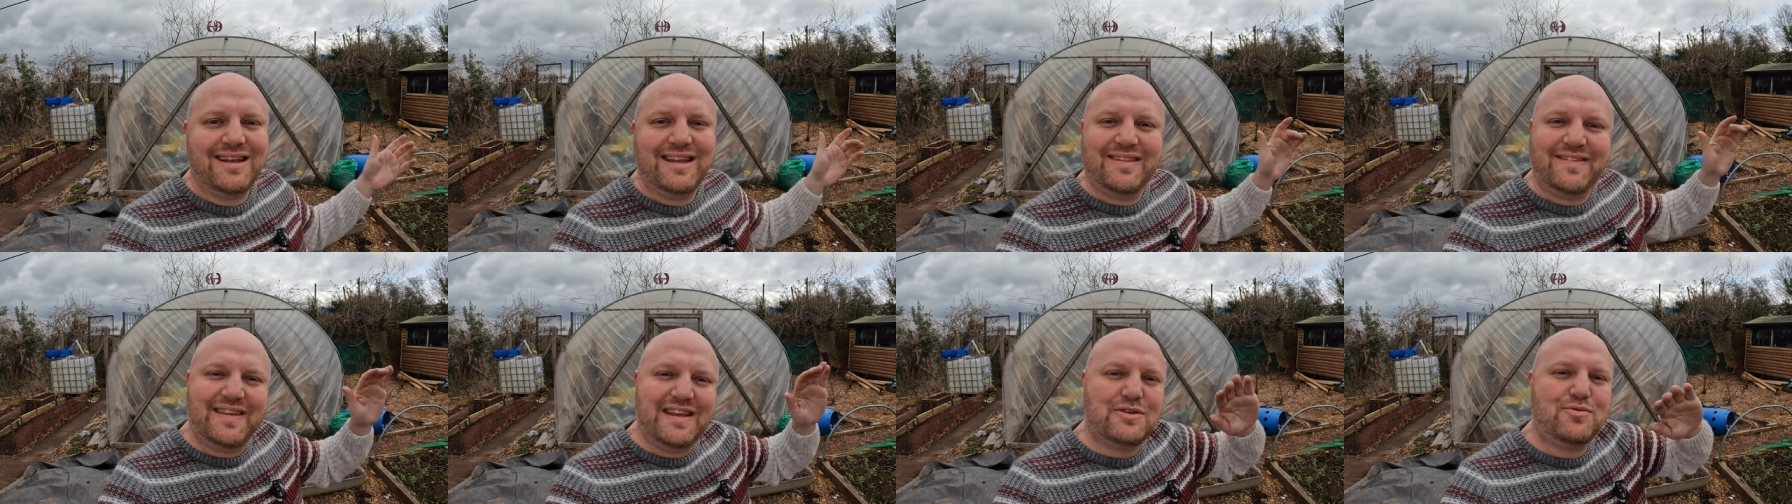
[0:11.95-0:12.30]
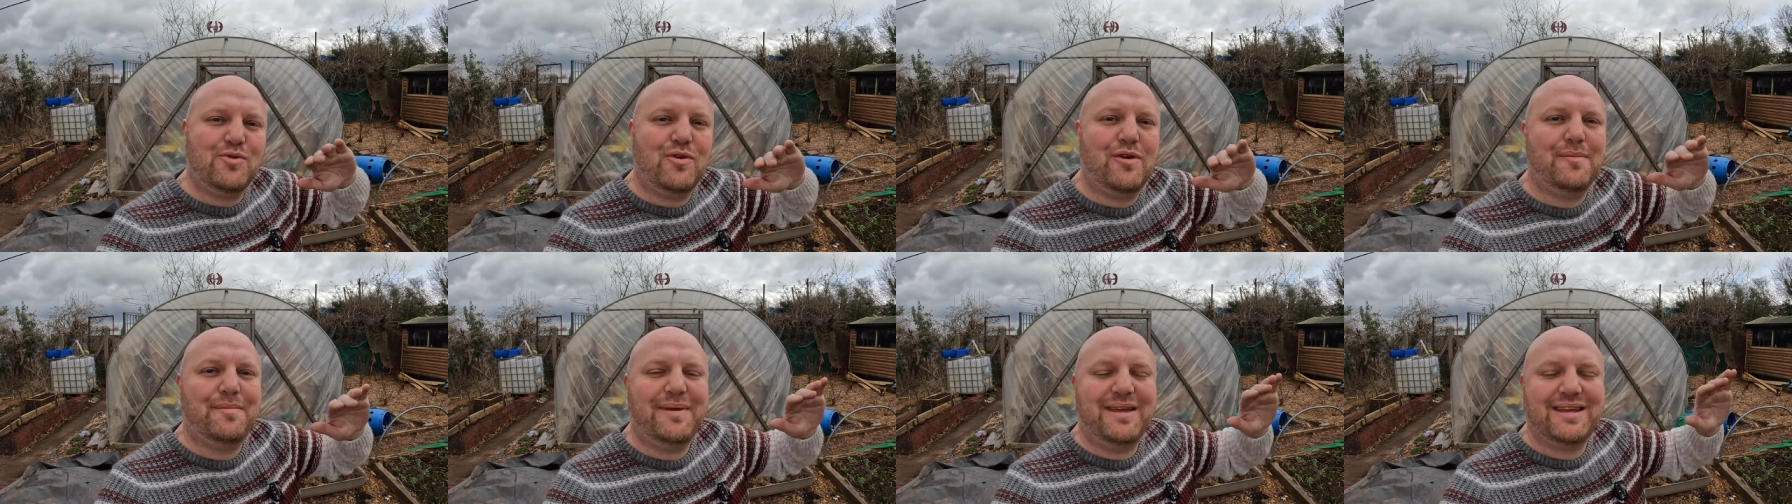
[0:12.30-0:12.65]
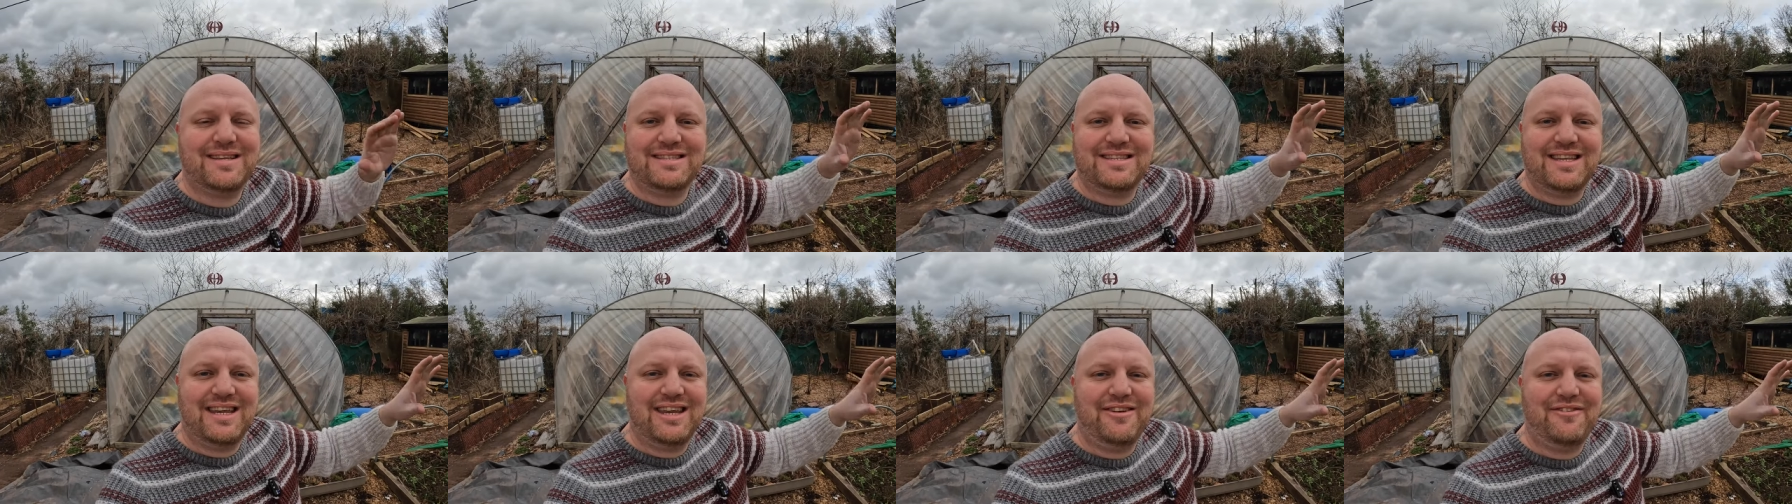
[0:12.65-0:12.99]
This will be a
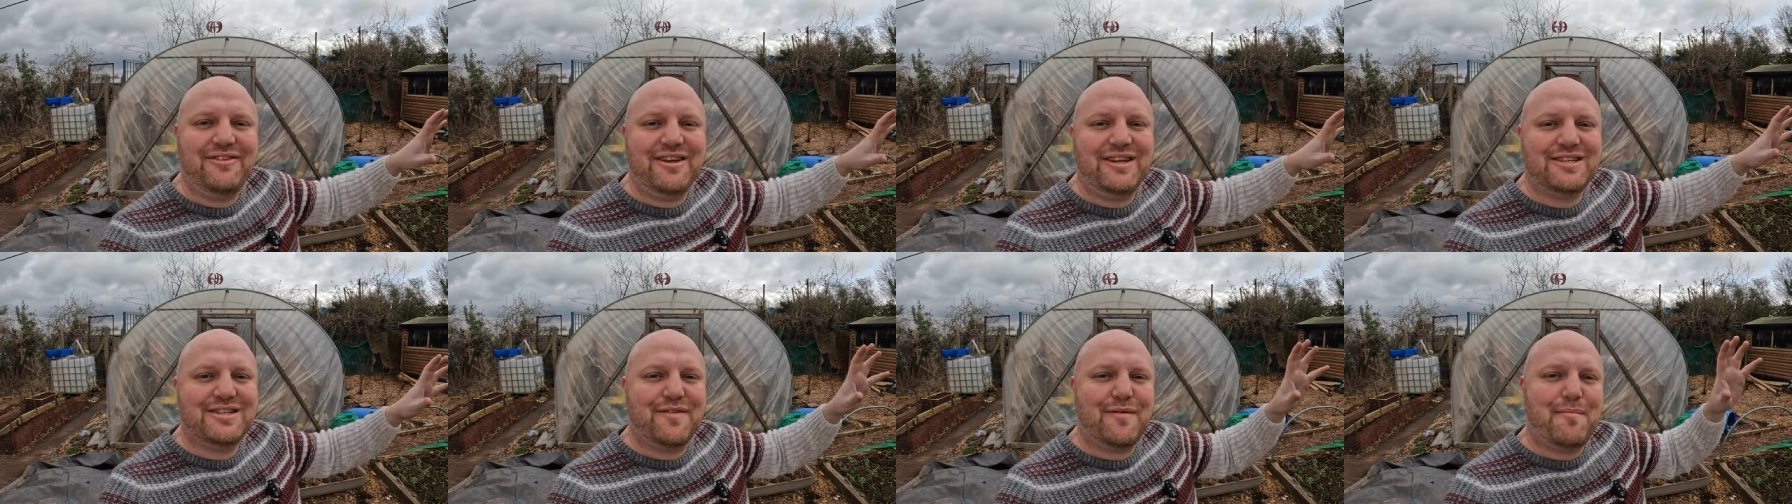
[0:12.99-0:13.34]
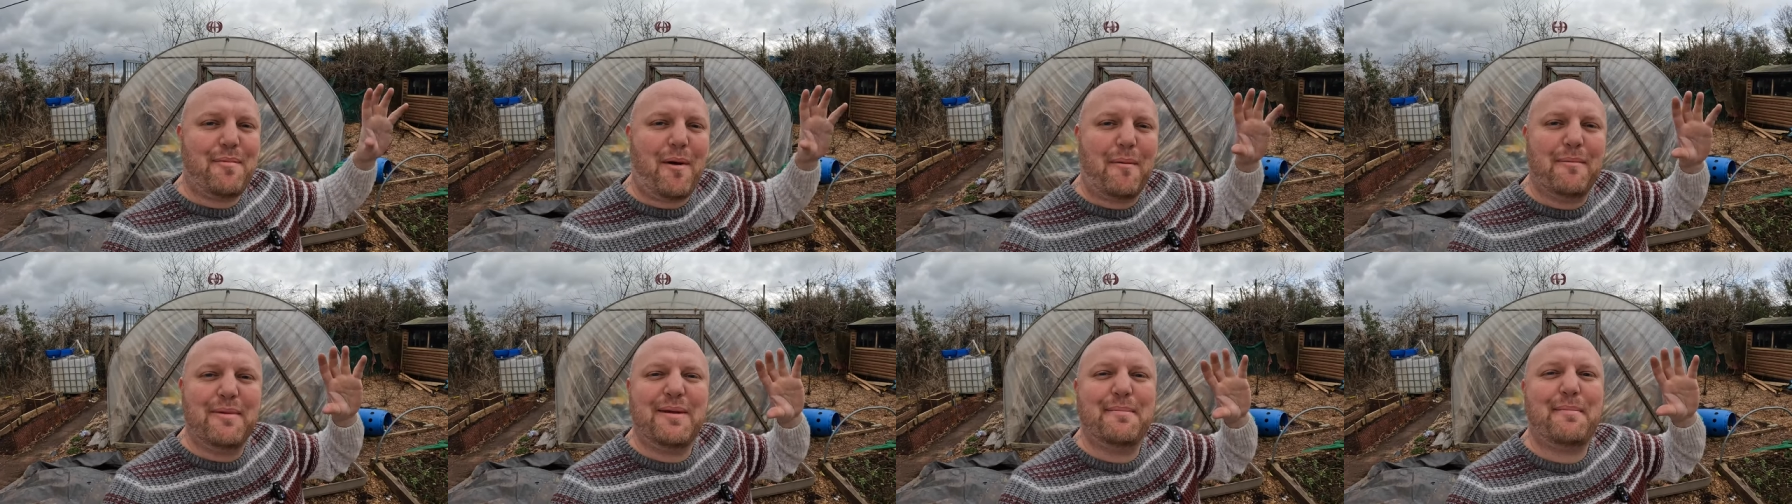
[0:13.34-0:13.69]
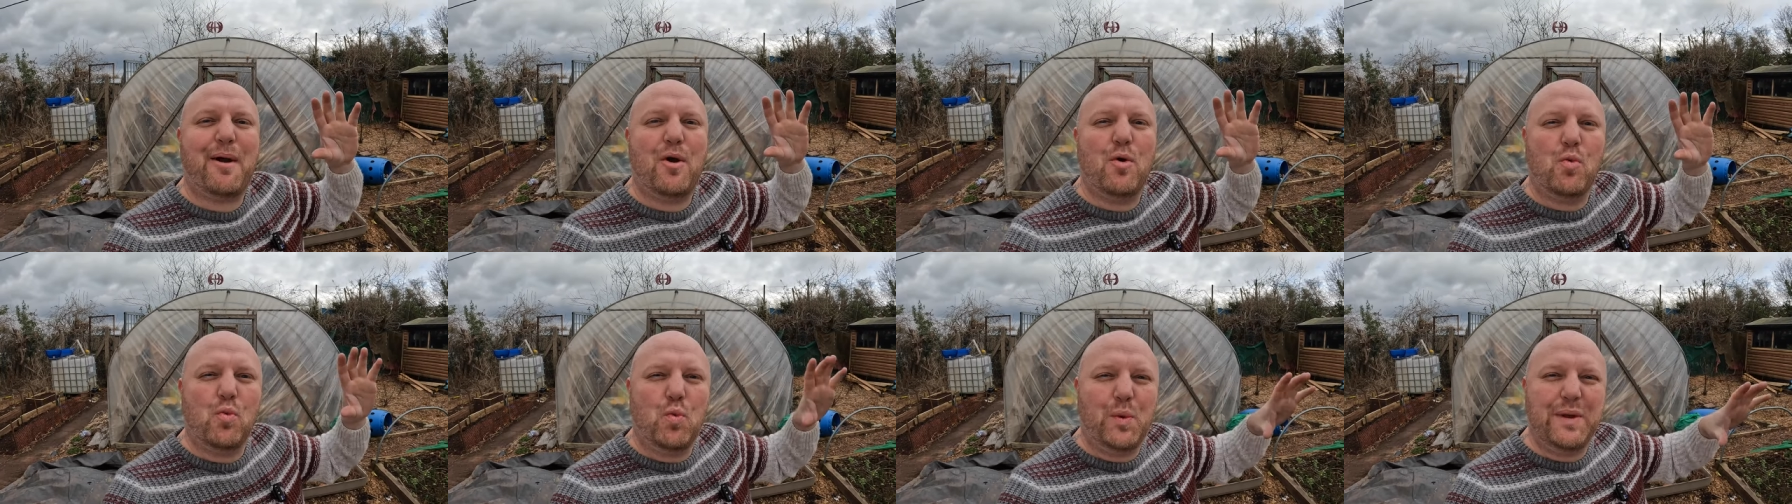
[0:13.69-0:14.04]
series of probably
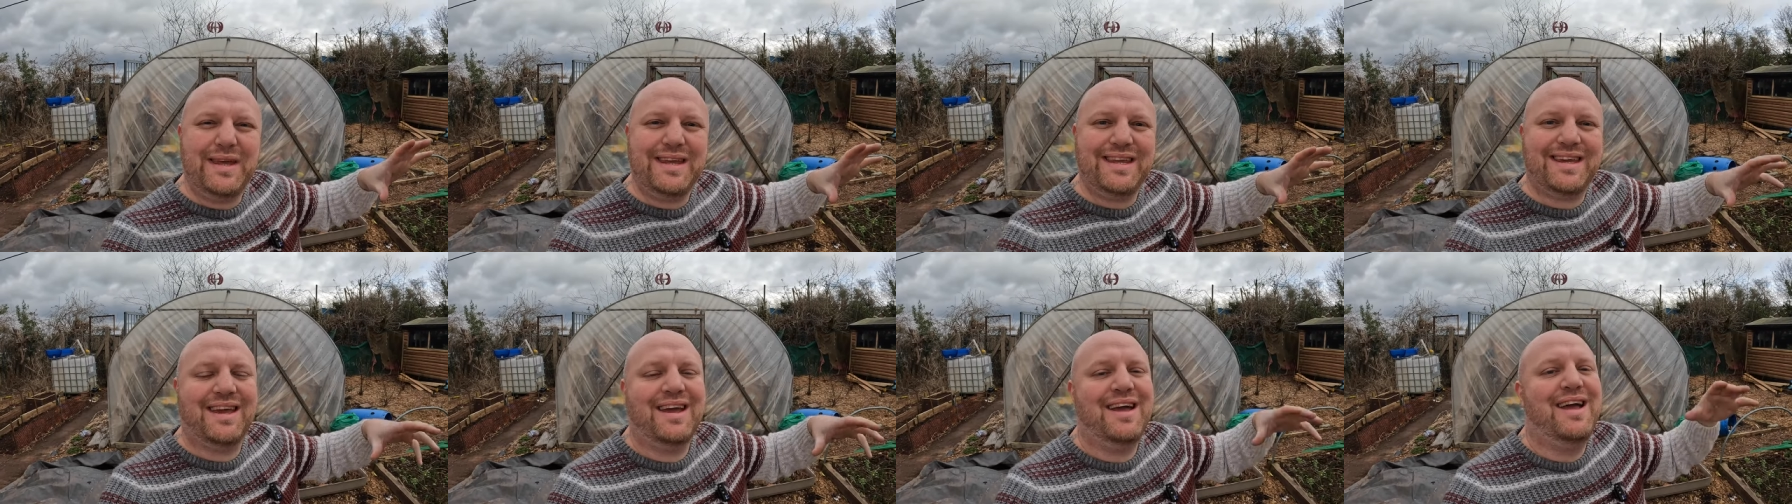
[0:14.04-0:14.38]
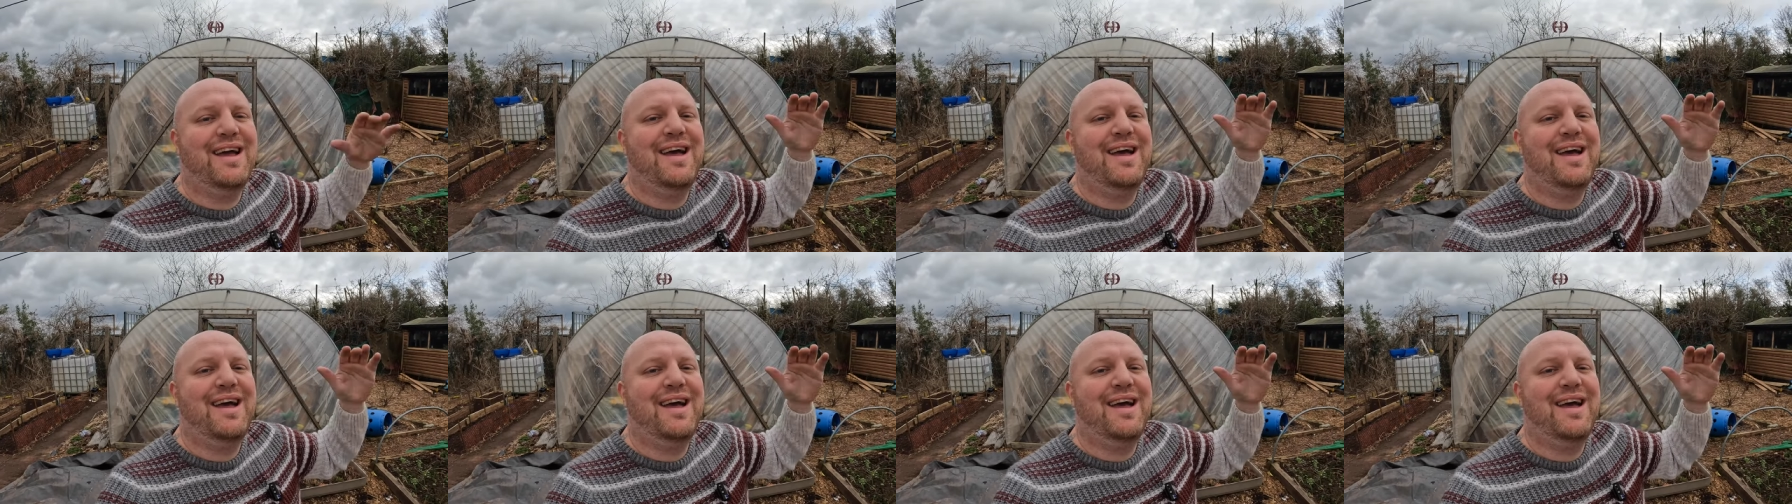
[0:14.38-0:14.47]
about a week.